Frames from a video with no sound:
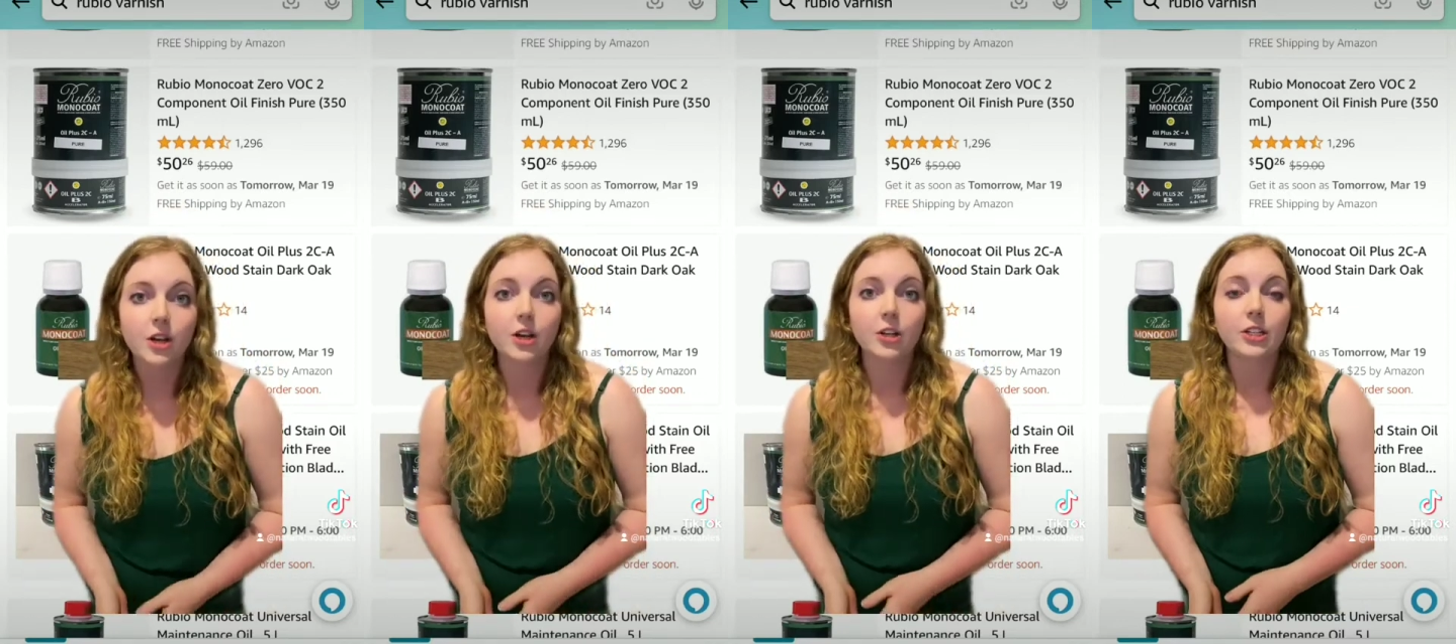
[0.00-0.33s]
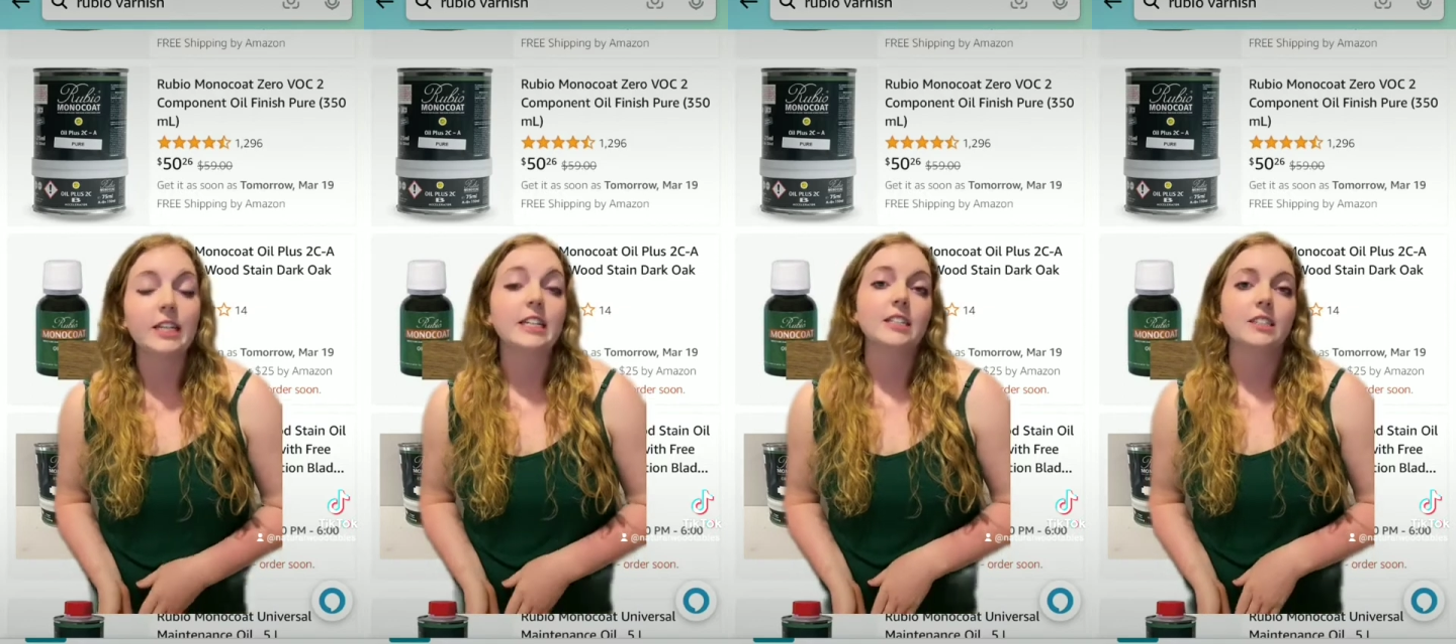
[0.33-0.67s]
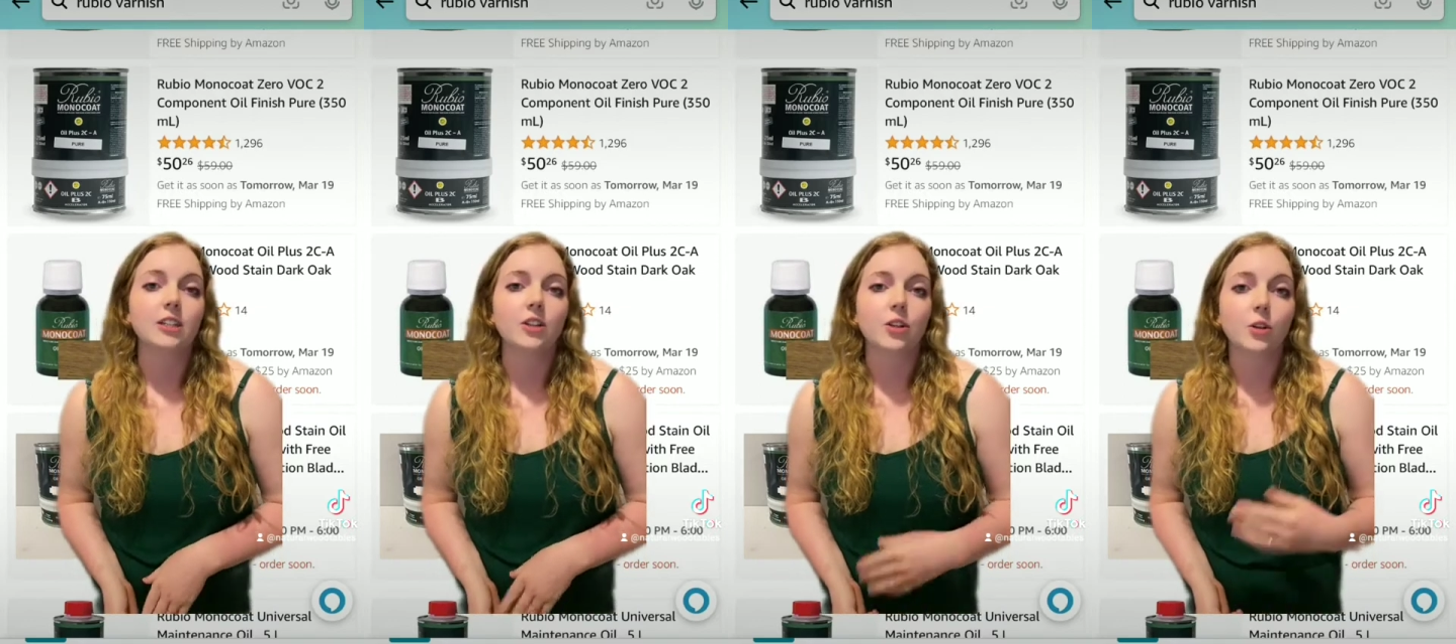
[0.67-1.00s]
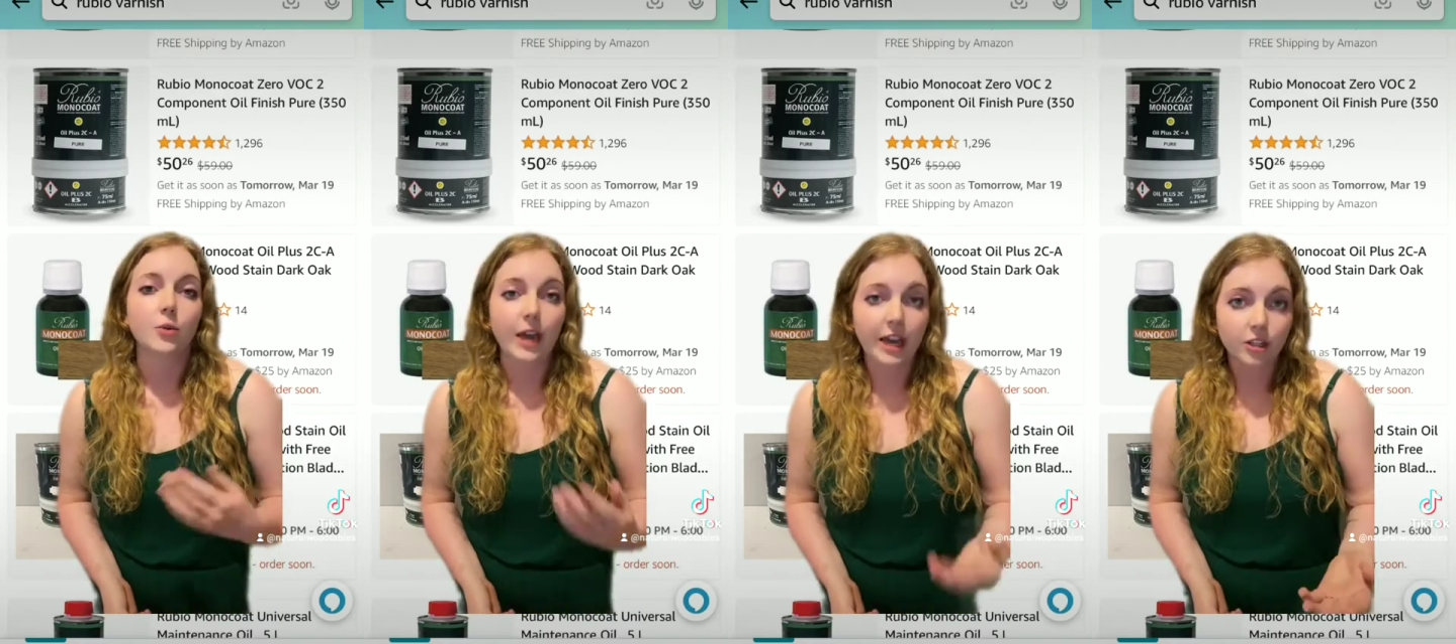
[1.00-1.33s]
you need to consider the
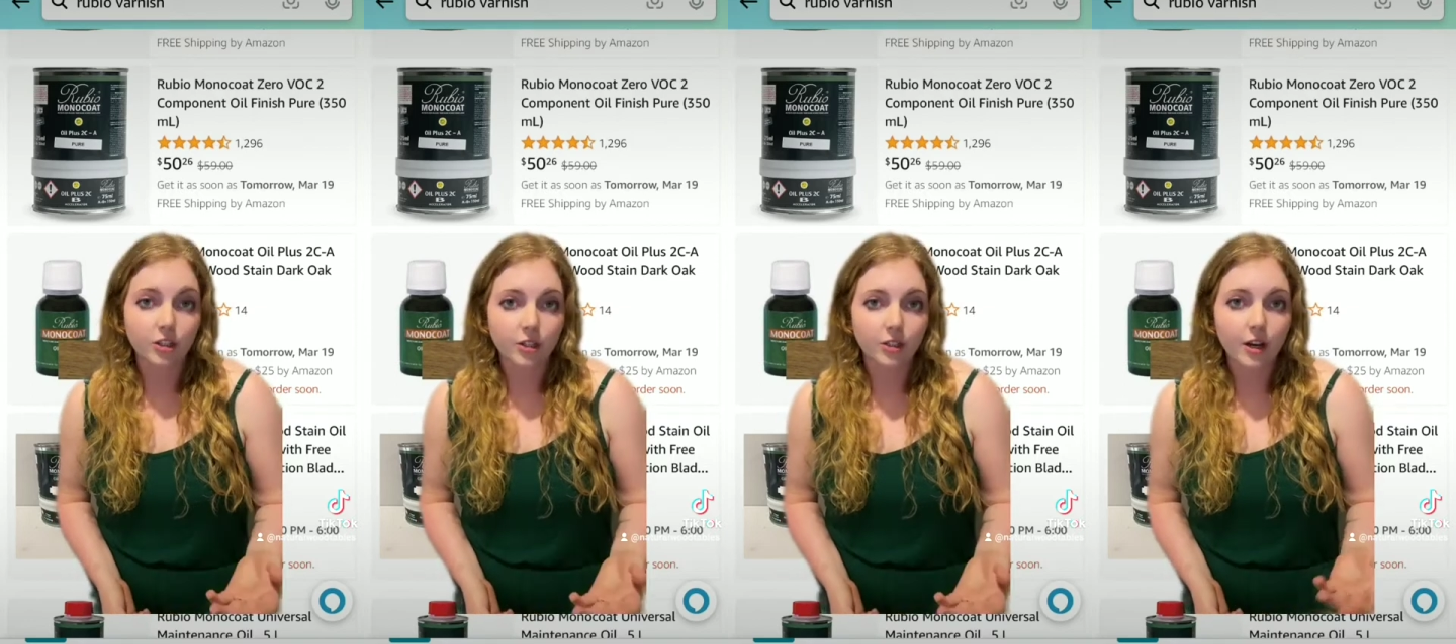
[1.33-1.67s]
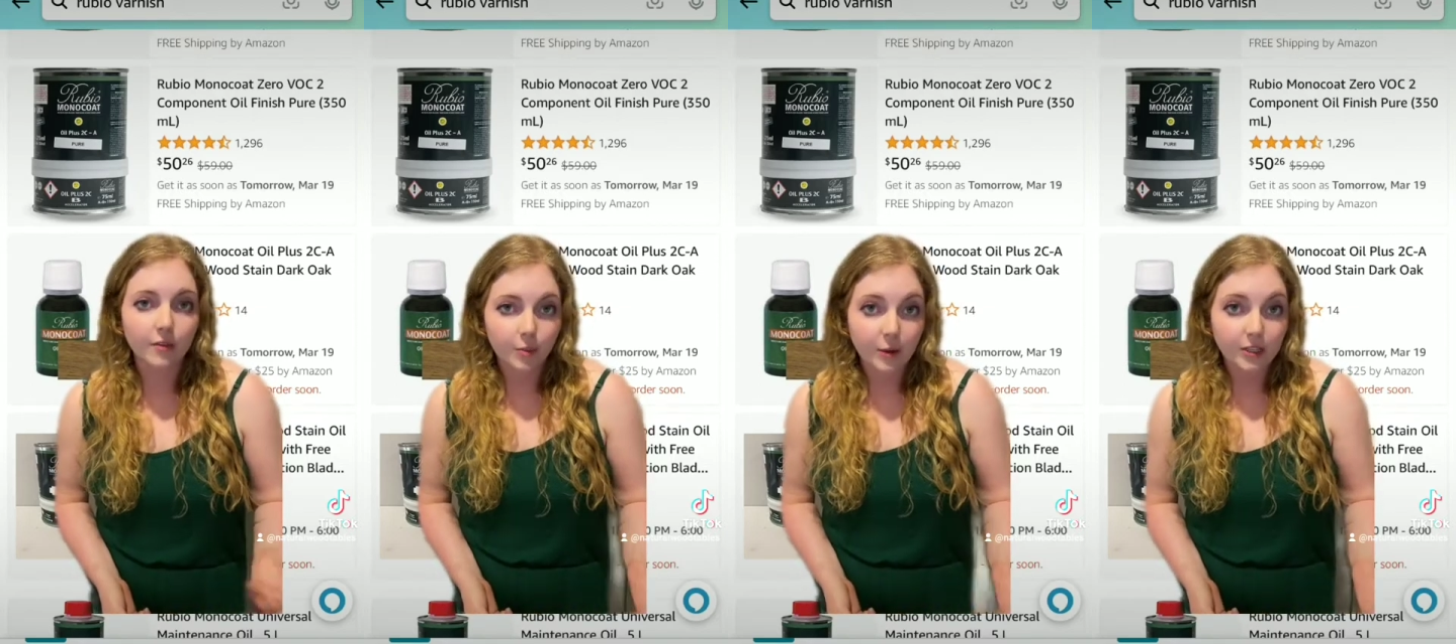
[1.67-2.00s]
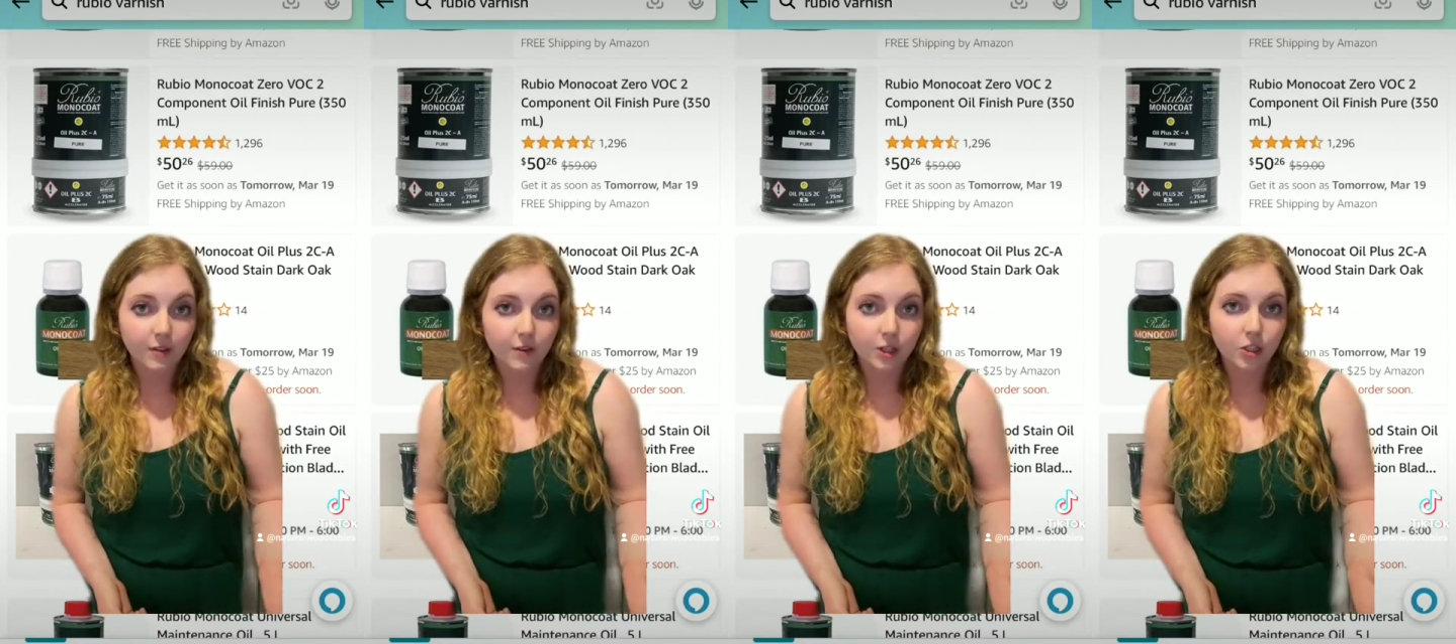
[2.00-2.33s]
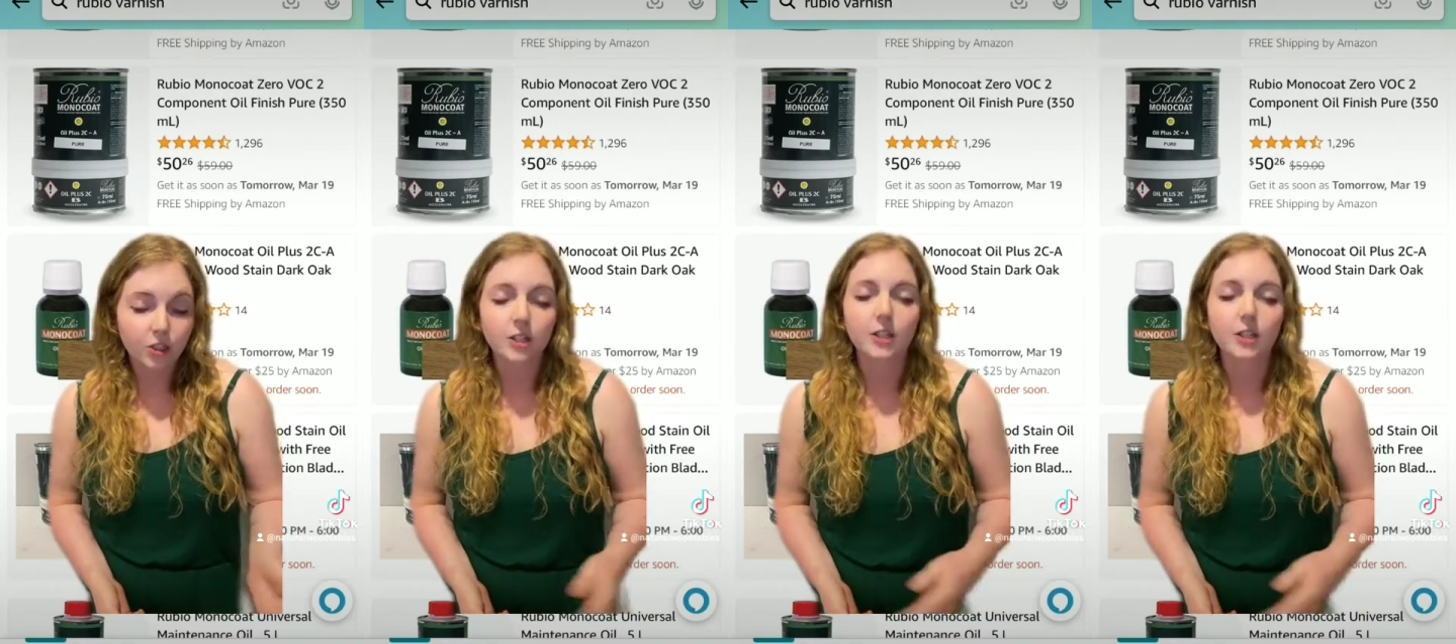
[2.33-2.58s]
location of the piece of furniture